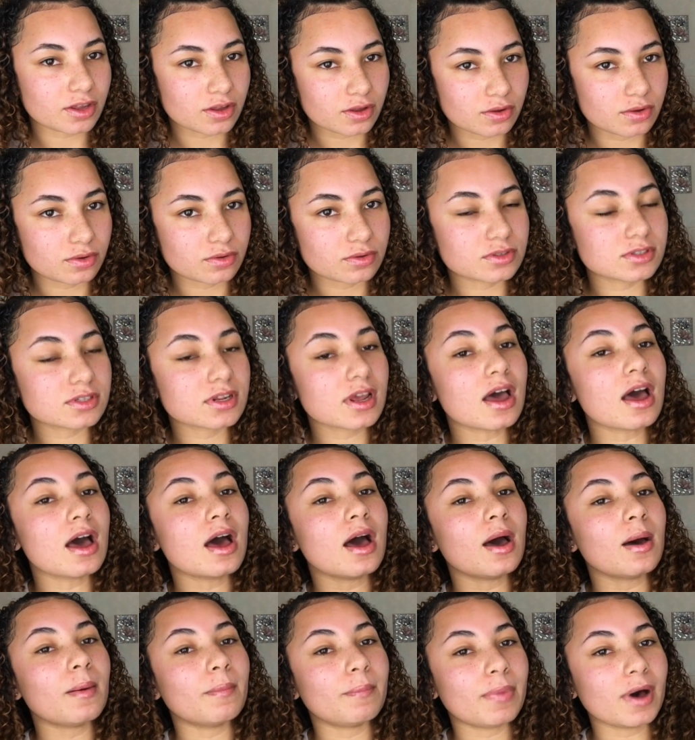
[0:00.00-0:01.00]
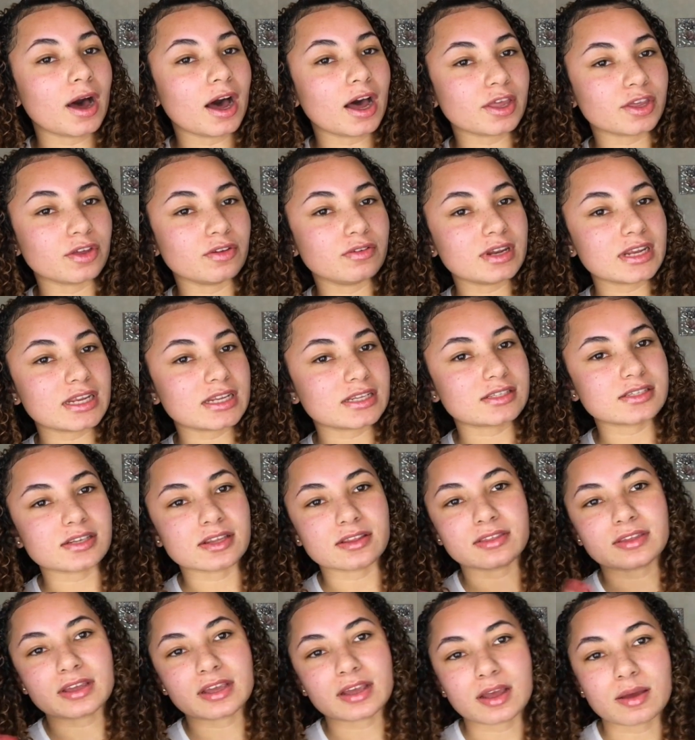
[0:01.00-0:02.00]
used, but you need to
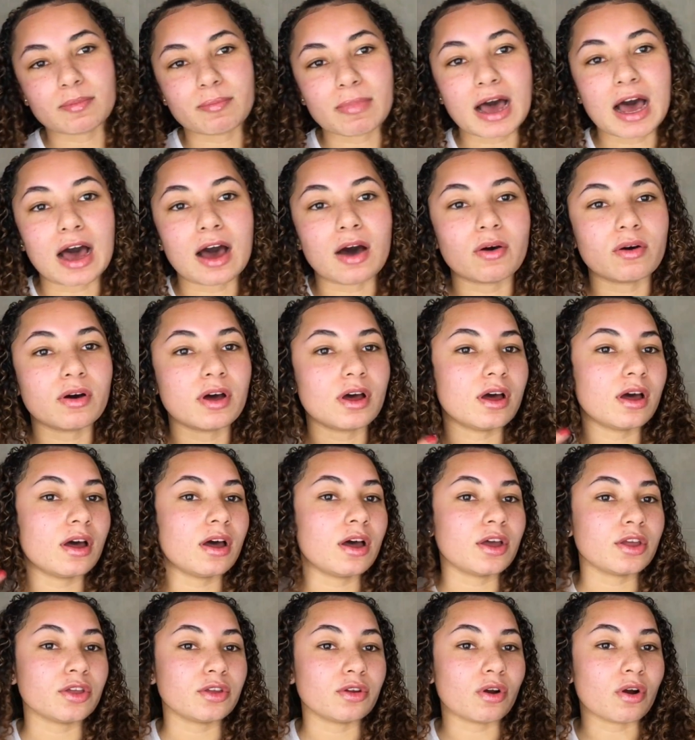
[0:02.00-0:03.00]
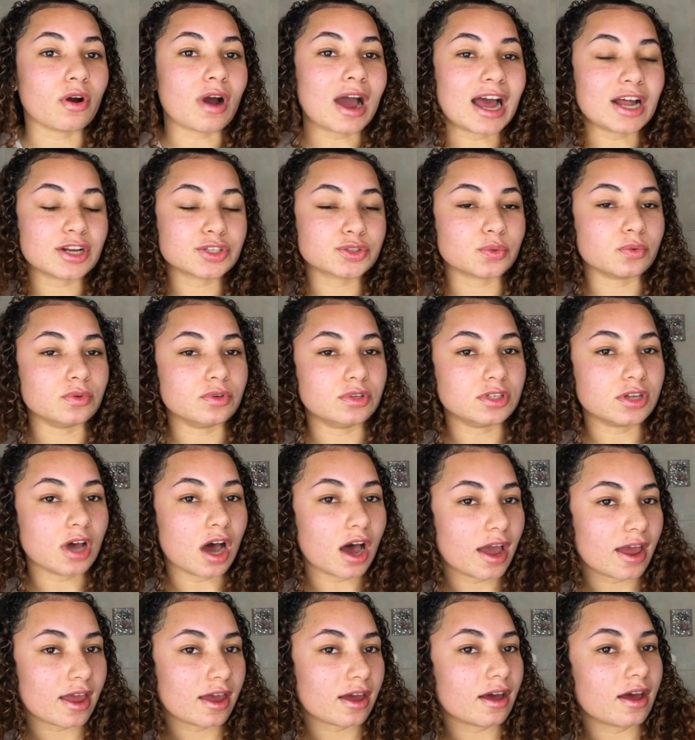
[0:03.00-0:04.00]
think about your actual
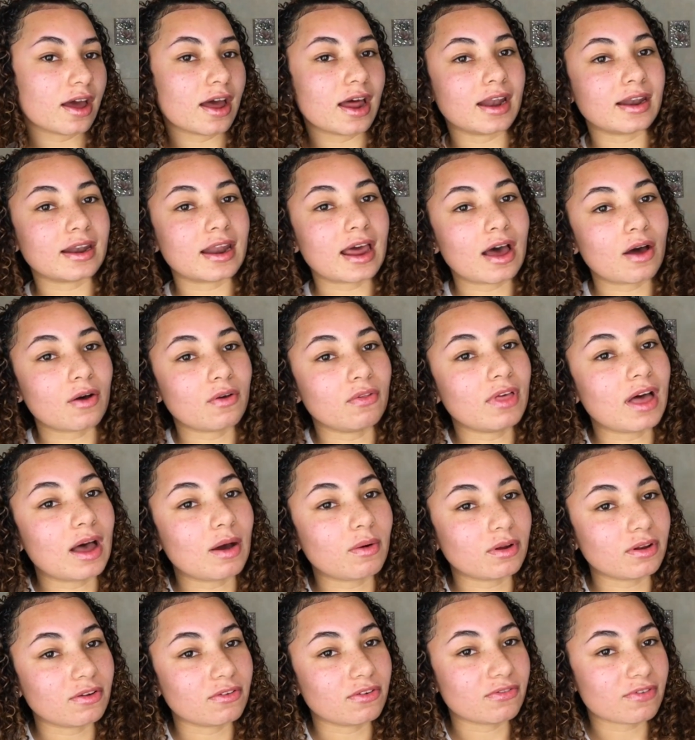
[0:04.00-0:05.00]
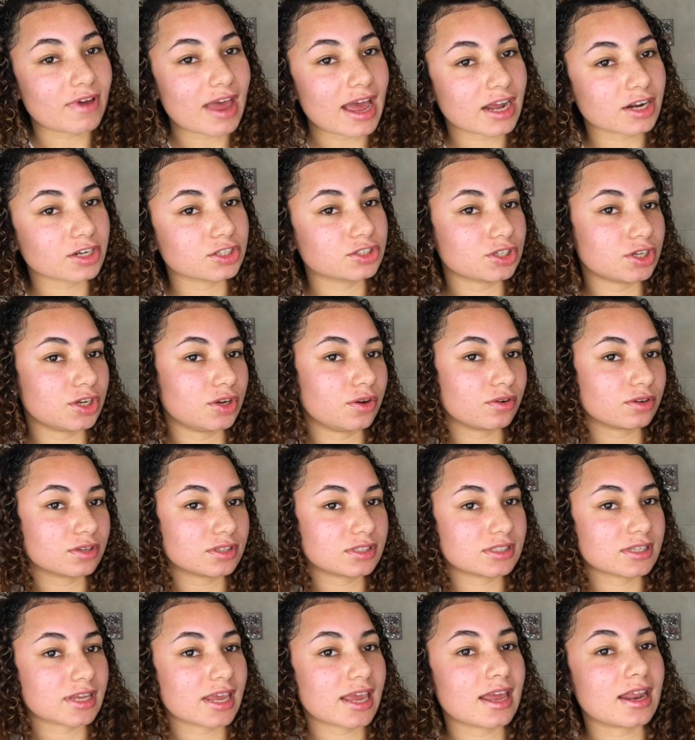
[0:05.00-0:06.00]
diet and how that will affect your
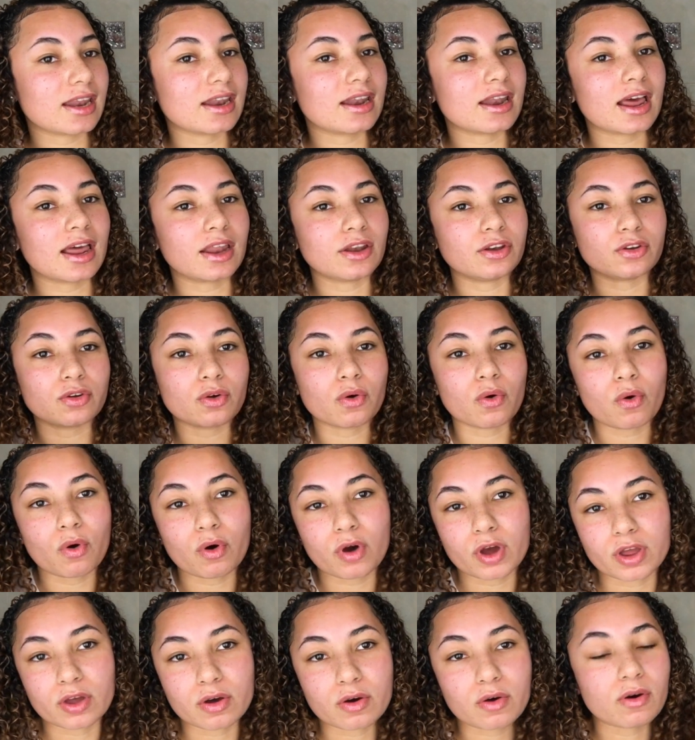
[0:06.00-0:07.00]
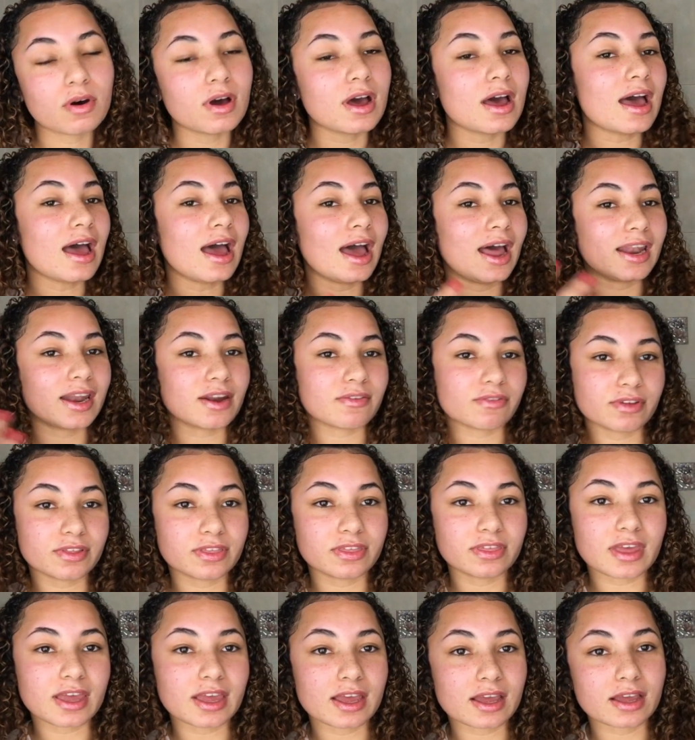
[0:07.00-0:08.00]
skin and your oil and
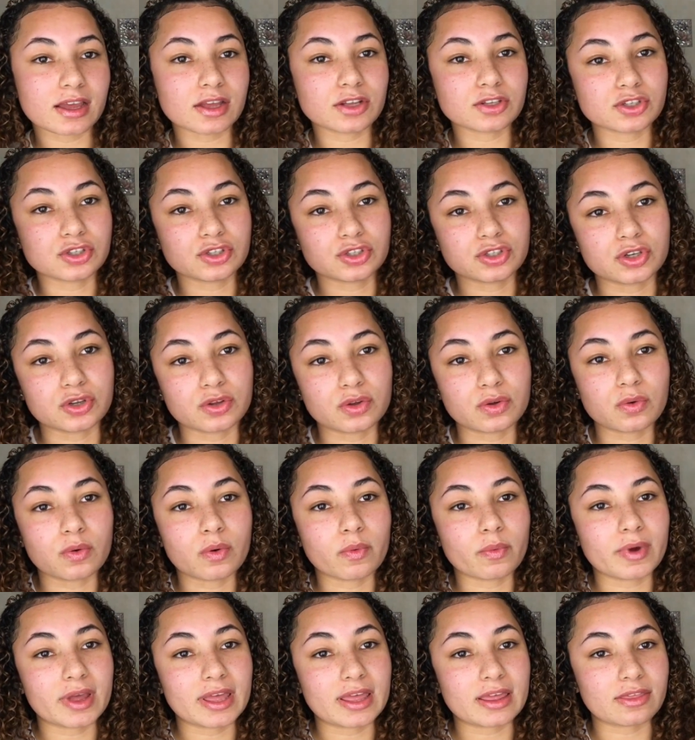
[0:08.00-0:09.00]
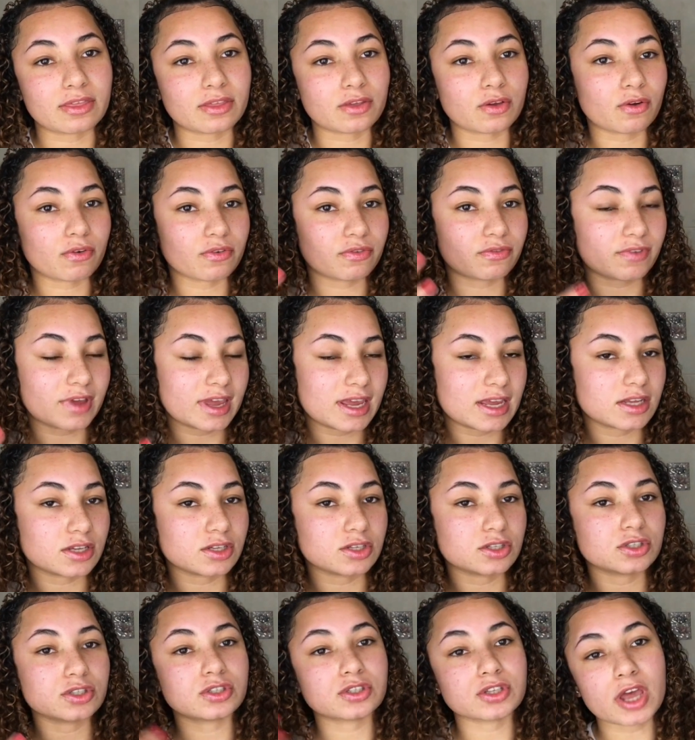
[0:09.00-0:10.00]
everything to do with your face.
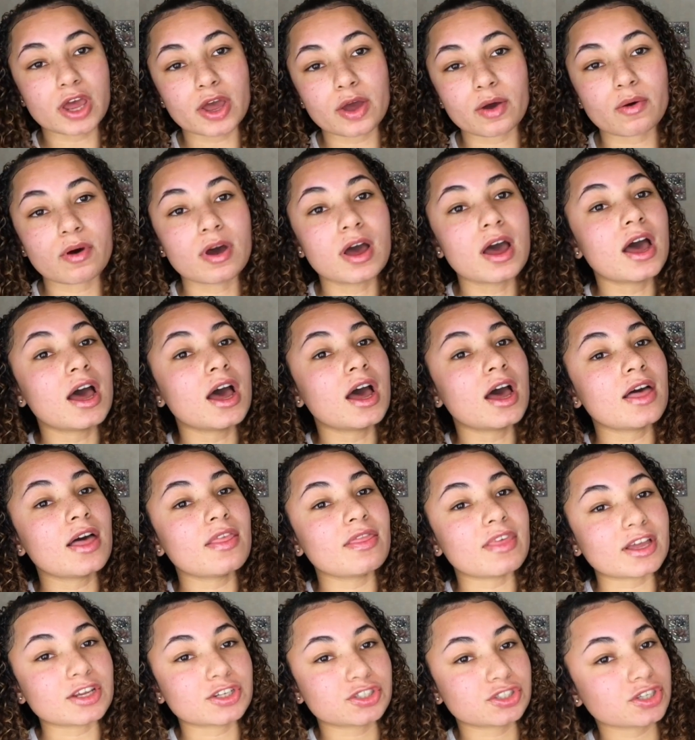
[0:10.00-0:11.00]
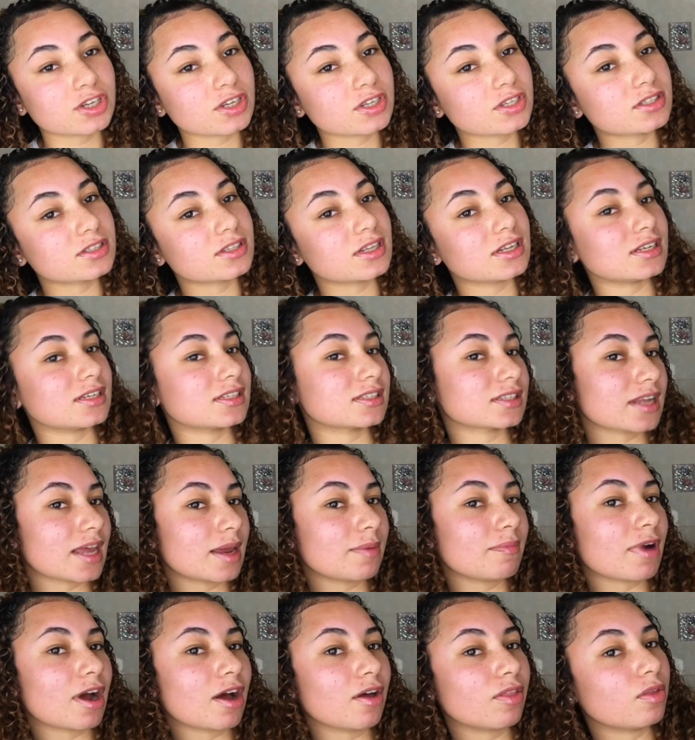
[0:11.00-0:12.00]
So that's just the
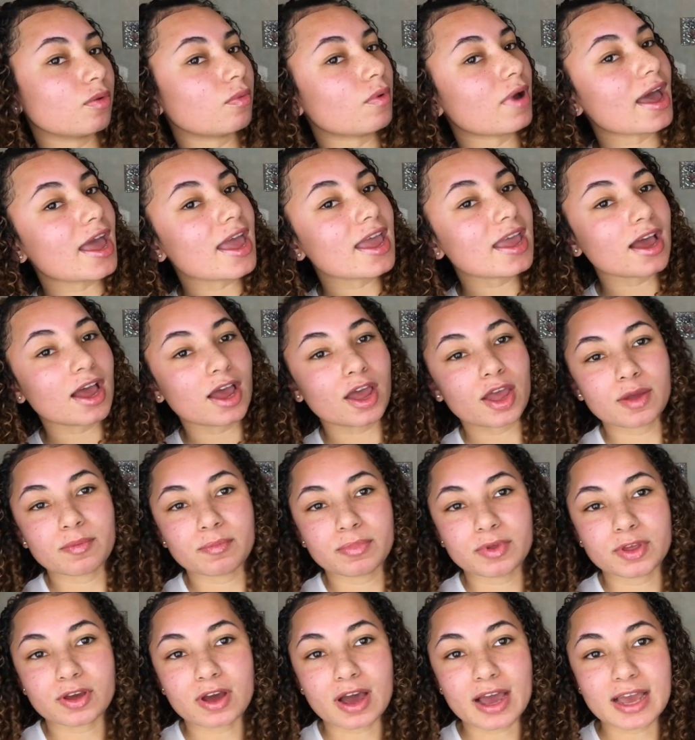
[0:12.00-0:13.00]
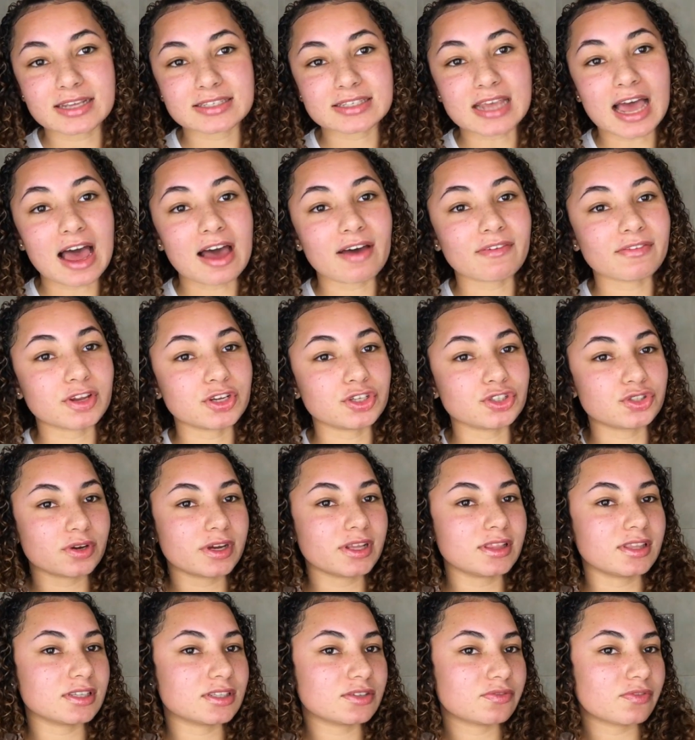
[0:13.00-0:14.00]
disclaimer out of the way. I hope you guys have
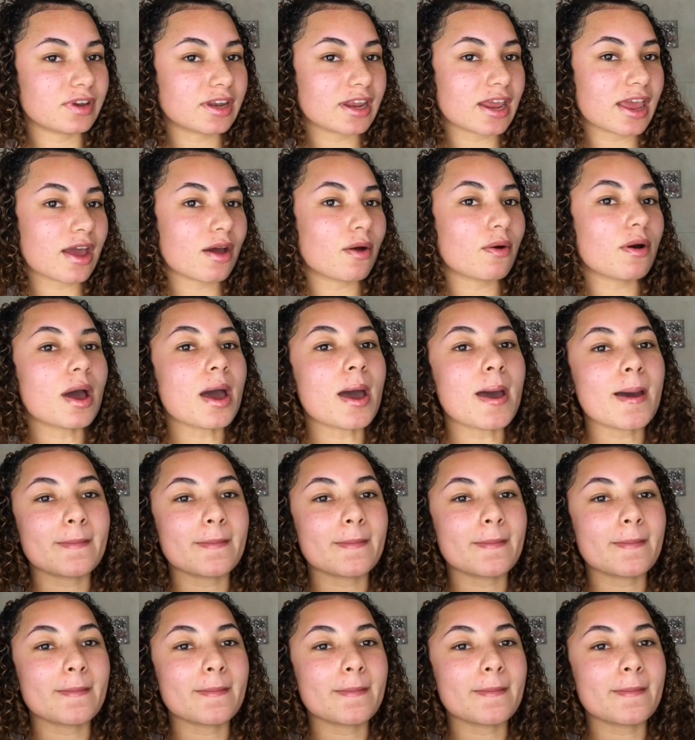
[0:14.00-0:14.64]
enjoyed this video.